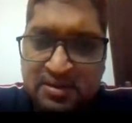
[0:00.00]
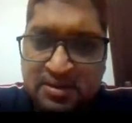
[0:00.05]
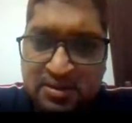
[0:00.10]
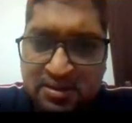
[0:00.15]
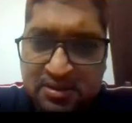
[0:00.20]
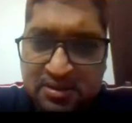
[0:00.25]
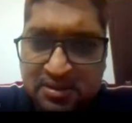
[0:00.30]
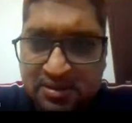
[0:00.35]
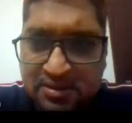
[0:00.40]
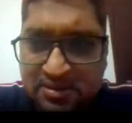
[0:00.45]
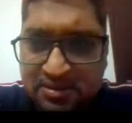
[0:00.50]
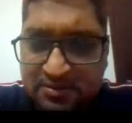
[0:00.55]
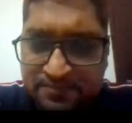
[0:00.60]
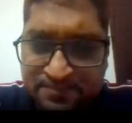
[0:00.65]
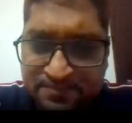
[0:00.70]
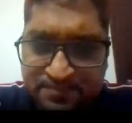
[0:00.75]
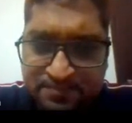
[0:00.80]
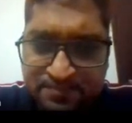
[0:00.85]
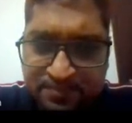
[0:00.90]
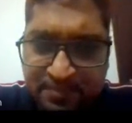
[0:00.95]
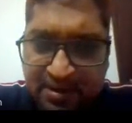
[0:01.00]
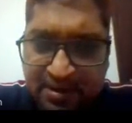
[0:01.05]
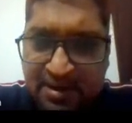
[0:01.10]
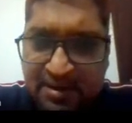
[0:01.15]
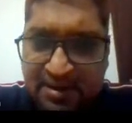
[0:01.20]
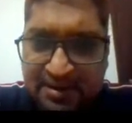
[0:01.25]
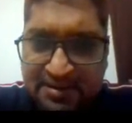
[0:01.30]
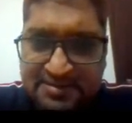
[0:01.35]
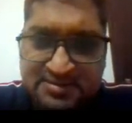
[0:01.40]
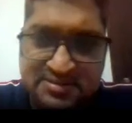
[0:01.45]

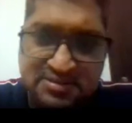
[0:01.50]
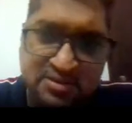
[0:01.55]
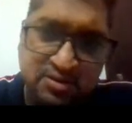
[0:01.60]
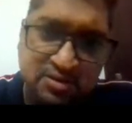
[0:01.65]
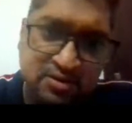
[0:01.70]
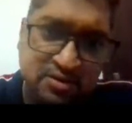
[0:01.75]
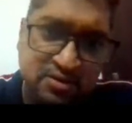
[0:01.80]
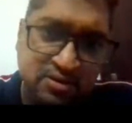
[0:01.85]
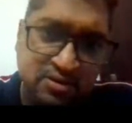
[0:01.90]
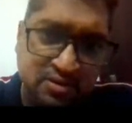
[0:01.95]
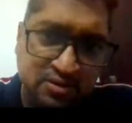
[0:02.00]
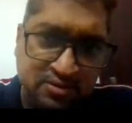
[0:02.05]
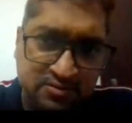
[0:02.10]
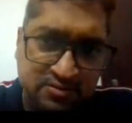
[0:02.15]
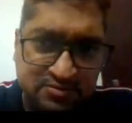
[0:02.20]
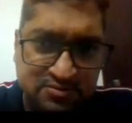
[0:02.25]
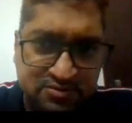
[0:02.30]
penalized, or